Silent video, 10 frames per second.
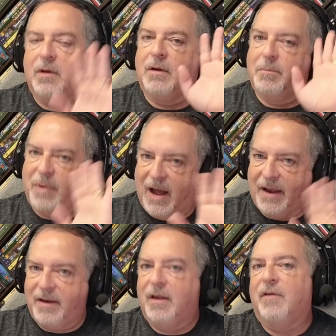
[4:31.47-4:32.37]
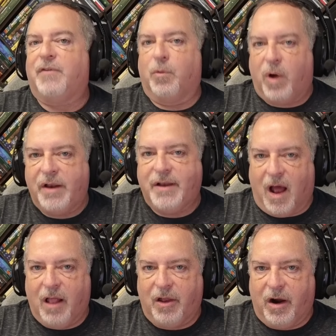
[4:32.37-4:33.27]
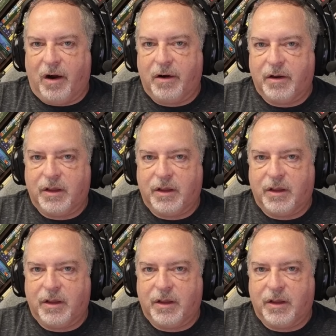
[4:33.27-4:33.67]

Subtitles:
but for $1,